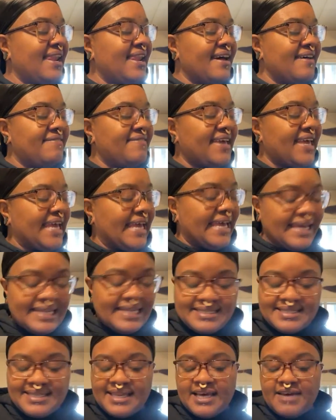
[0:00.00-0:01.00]
Love
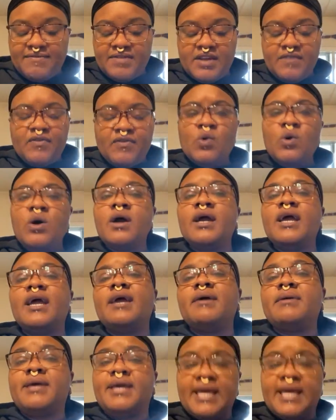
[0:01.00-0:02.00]
it, love it. If
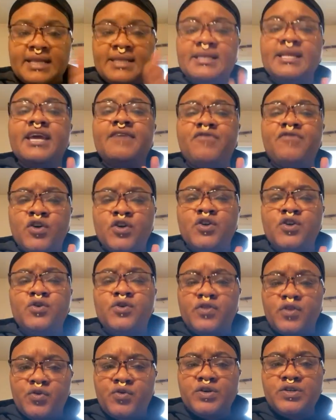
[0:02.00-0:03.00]
you're
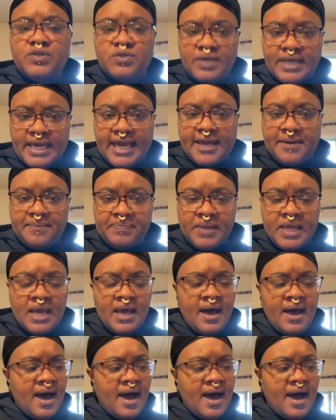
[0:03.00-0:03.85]
new to the crystal game,